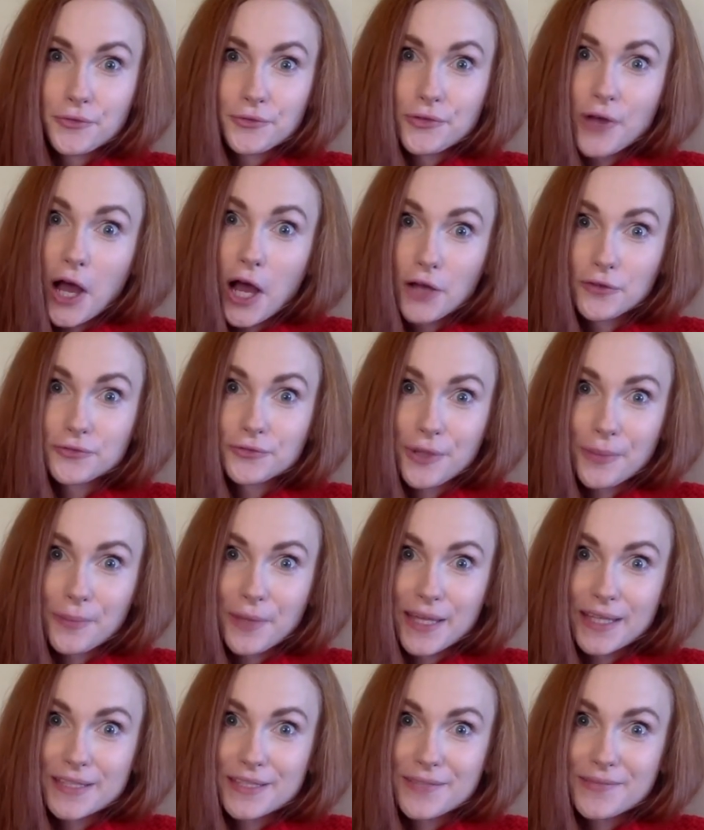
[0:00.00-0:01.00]
Far from
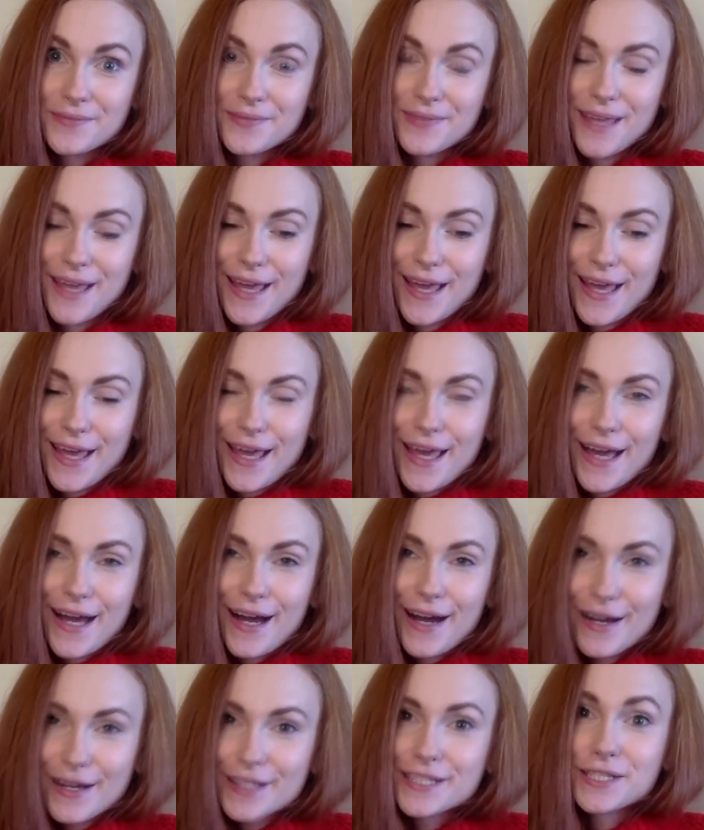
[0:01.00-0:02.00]
it.
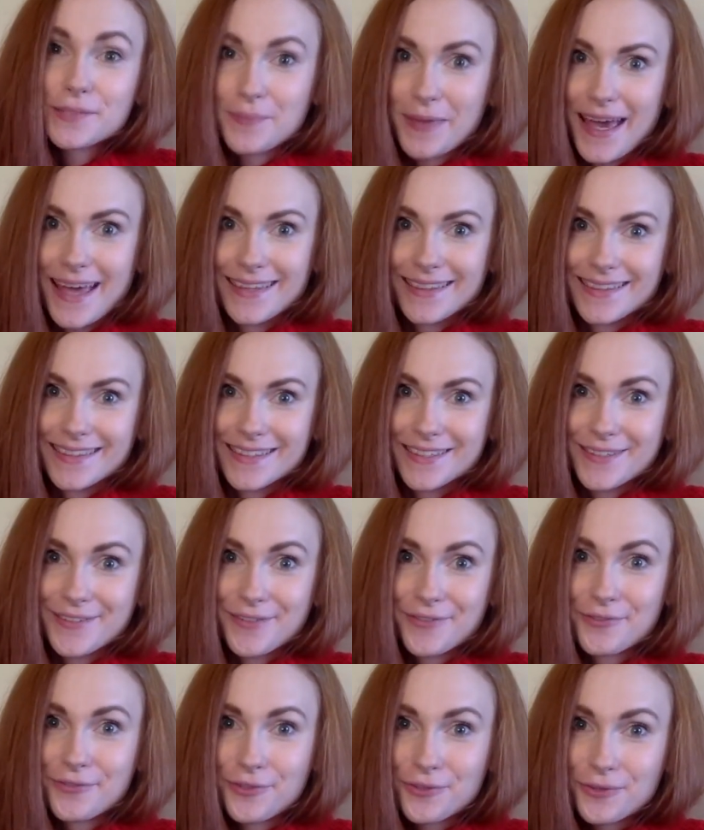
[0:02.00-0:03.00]
I spent
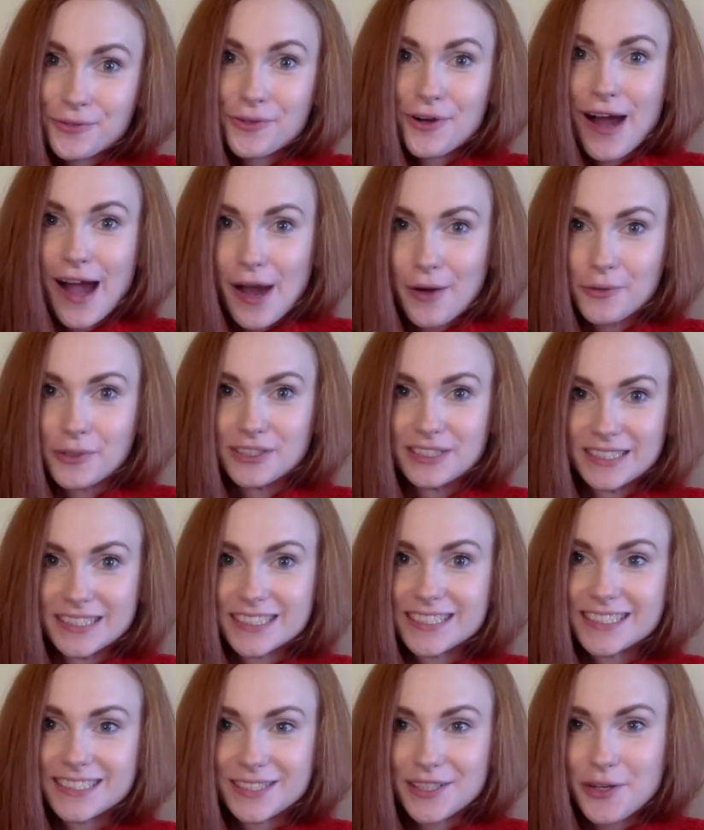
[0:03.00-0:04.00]
4
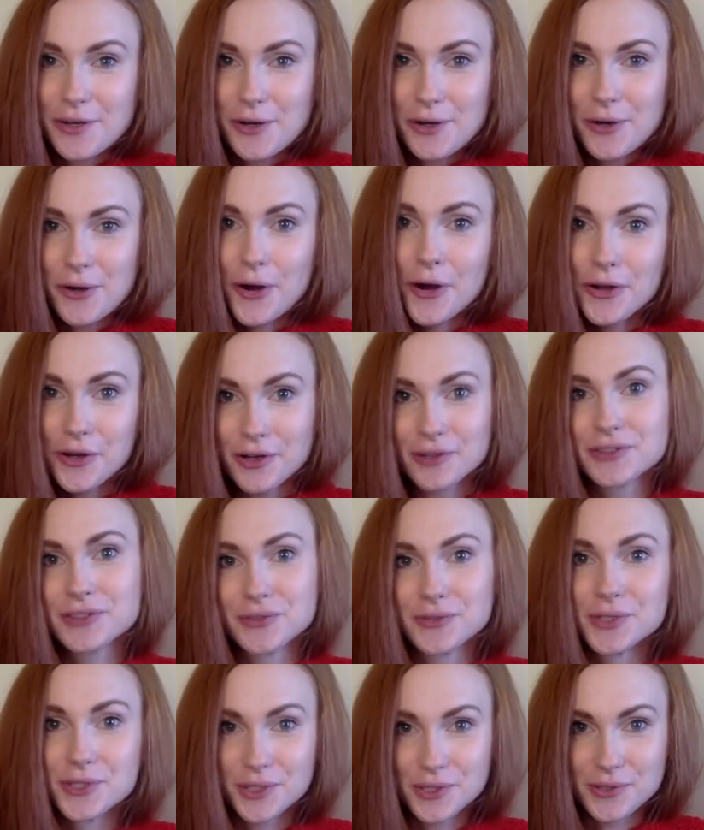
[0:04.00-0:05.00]
hours on
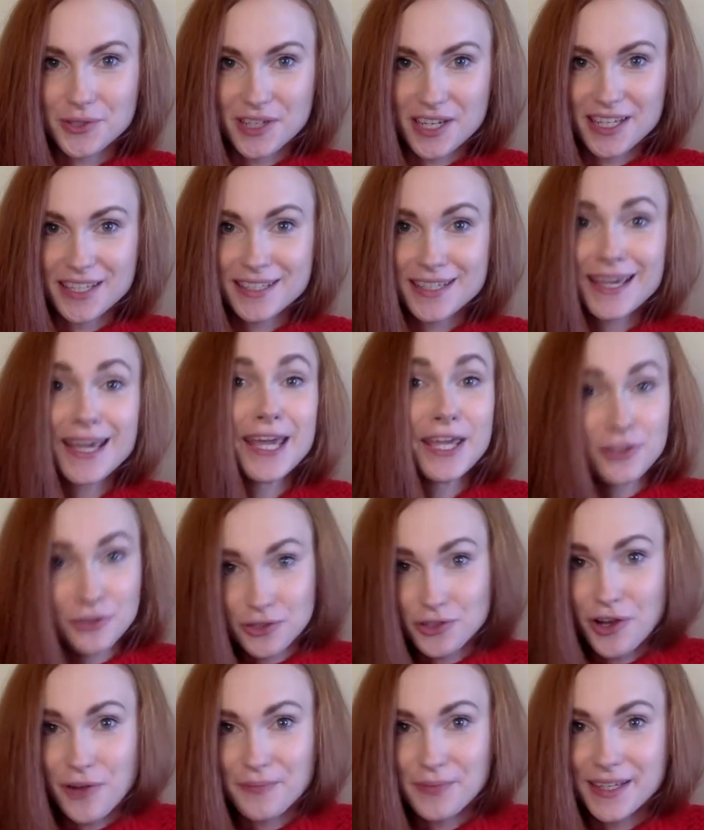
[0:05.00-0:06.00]
Oxford Street in
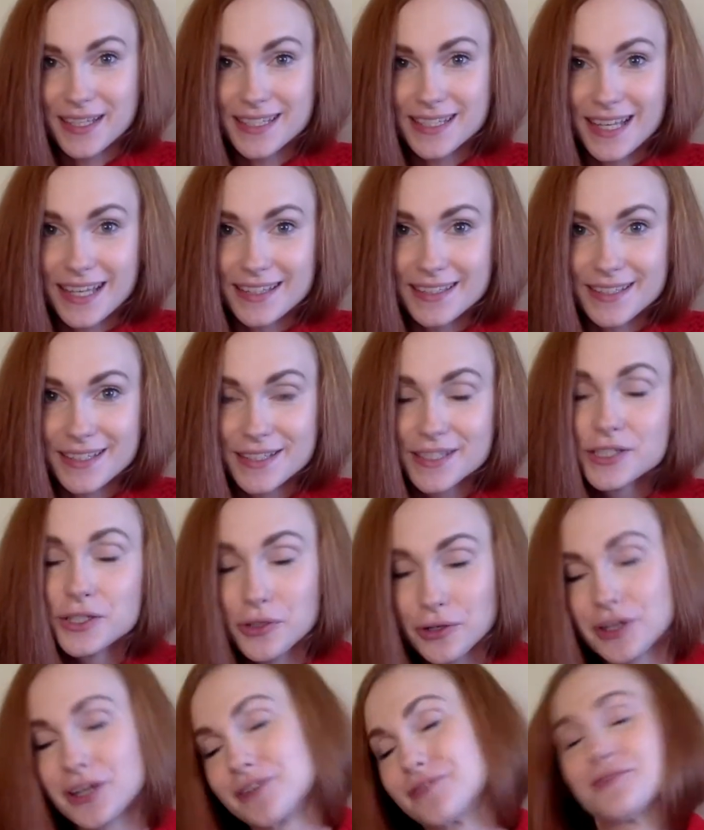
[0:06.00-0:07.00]
shopping centres
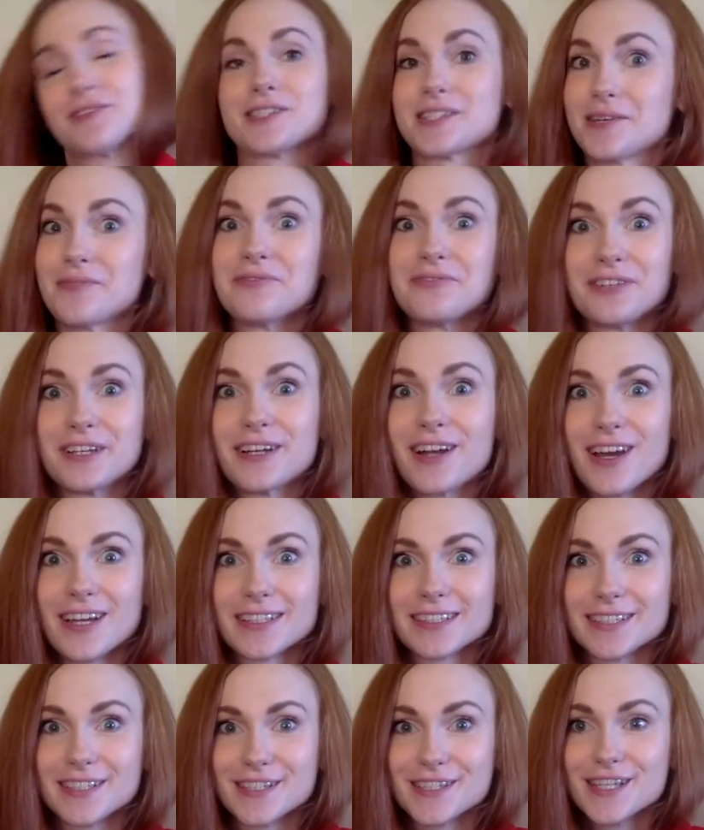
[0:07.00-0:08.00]
looking for something
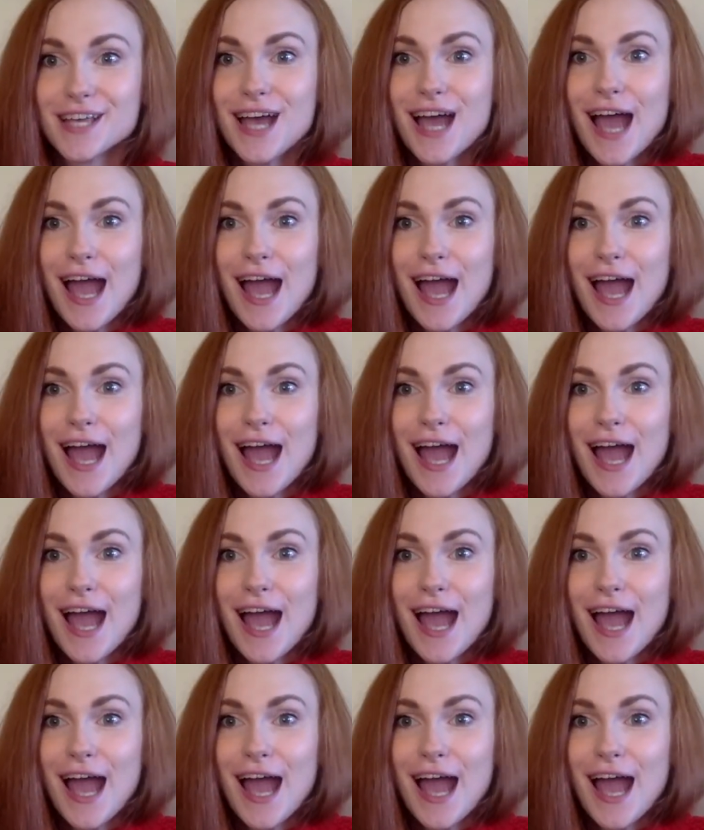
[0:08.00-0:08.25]
like this.